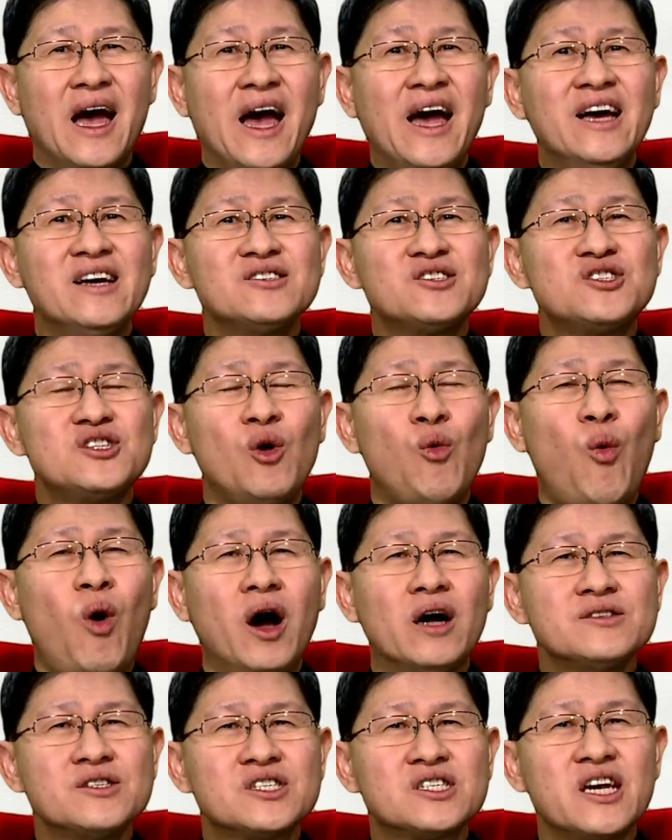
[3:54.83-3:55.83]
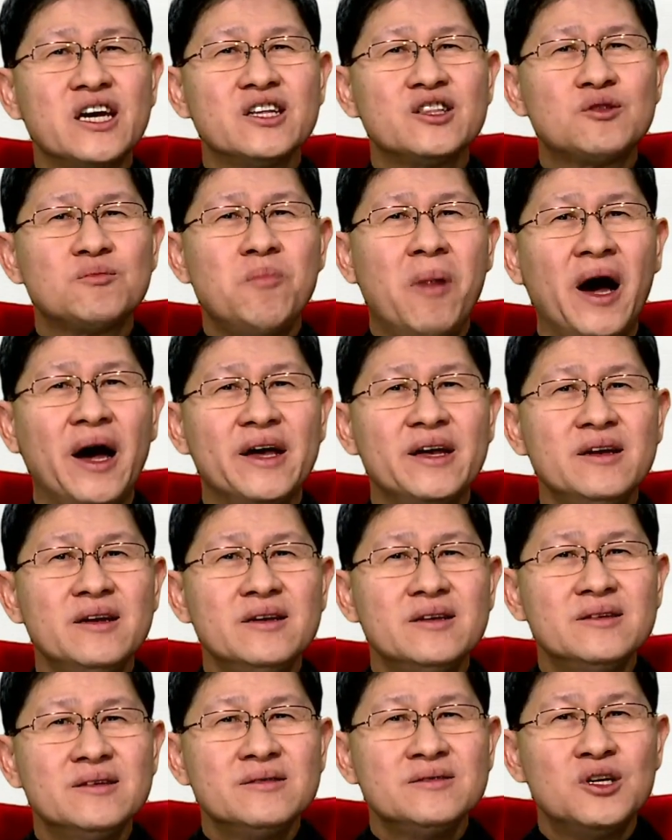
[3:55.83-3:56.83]
As the one sent
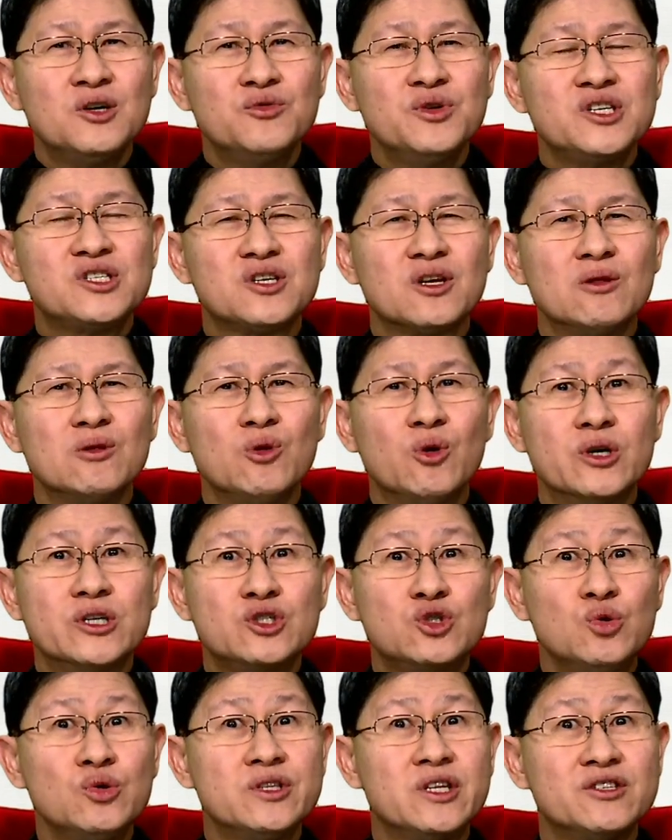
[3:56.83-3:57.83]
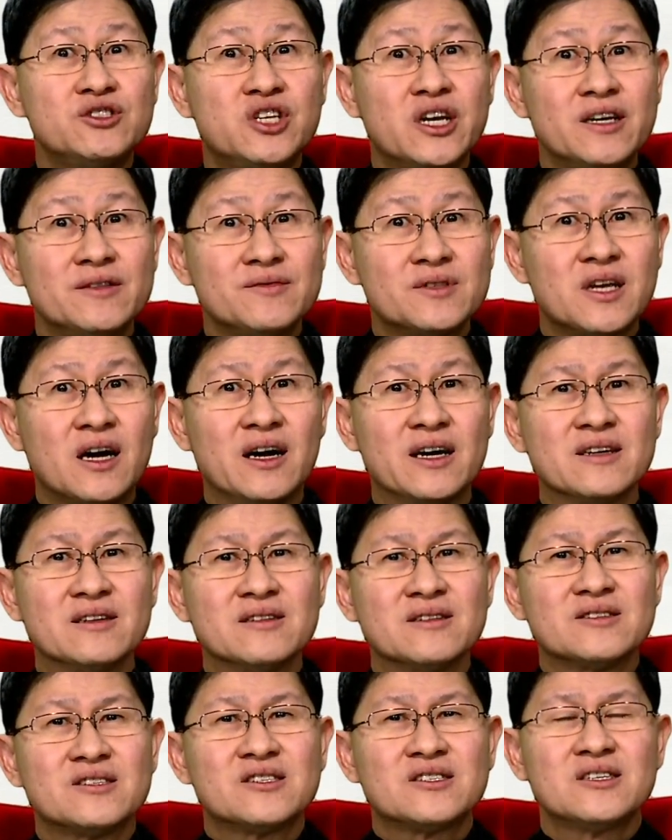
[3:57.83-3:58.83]
by the risen Lord to the
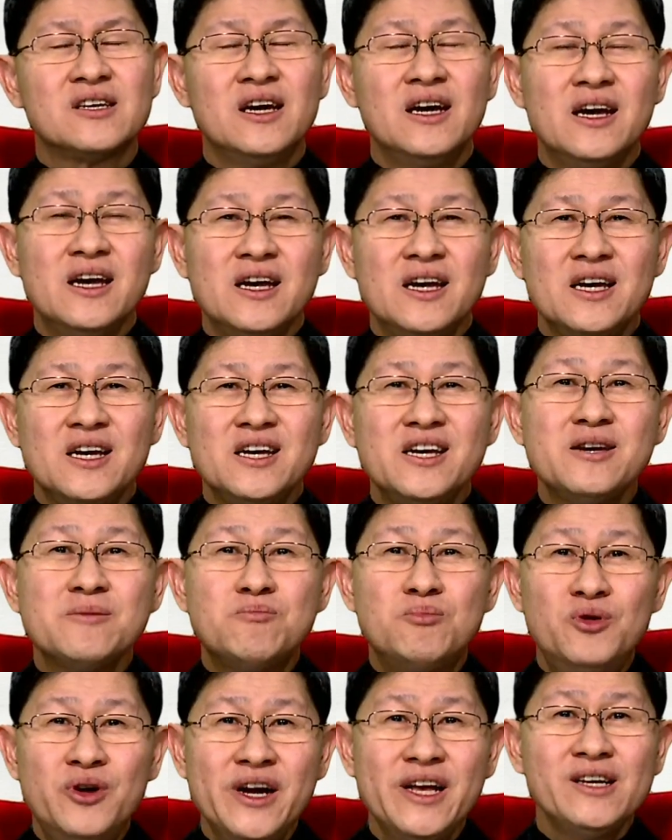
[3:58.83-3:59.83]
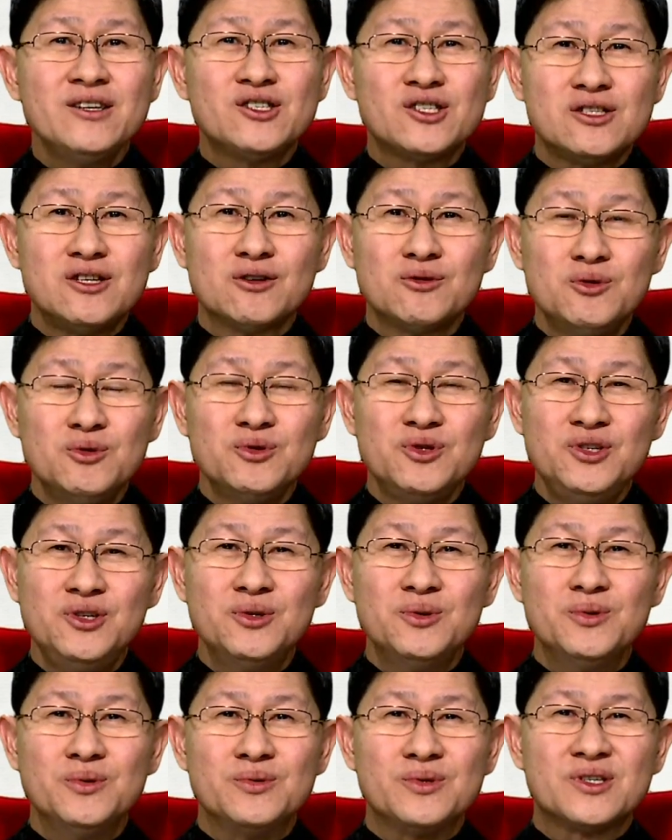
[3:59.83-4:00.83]
Gentiles, he brings the good
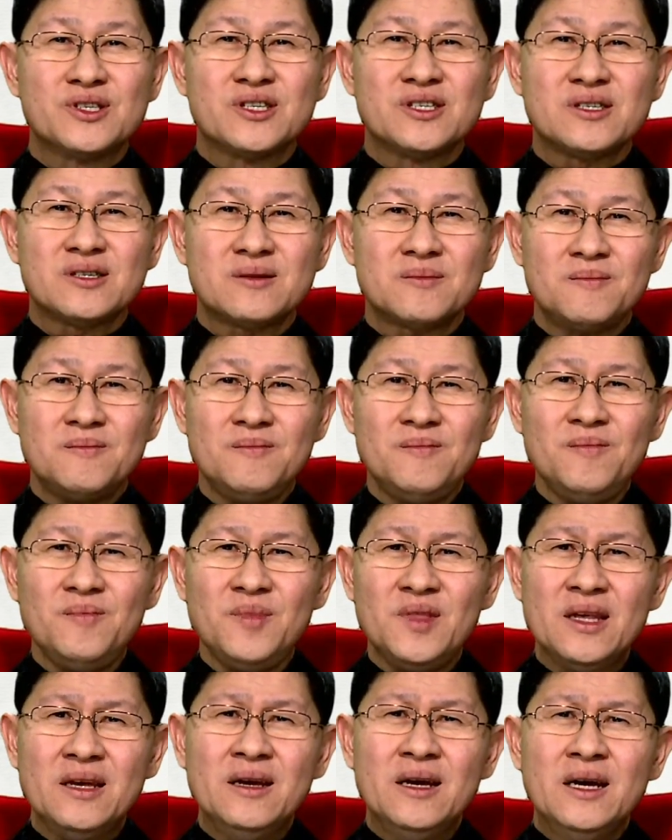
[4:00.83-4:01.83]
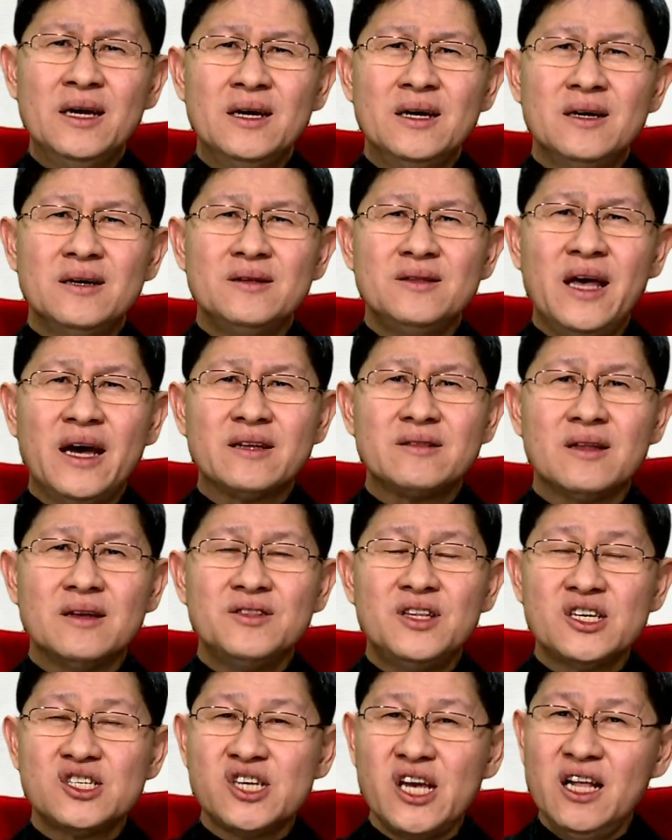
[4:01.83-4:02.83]
news
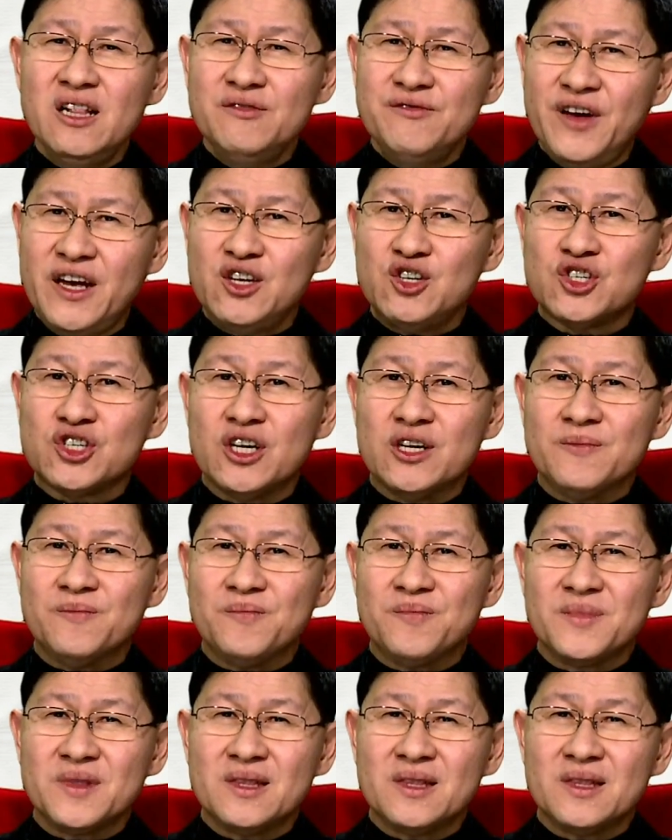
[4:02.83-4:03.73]
that the salvation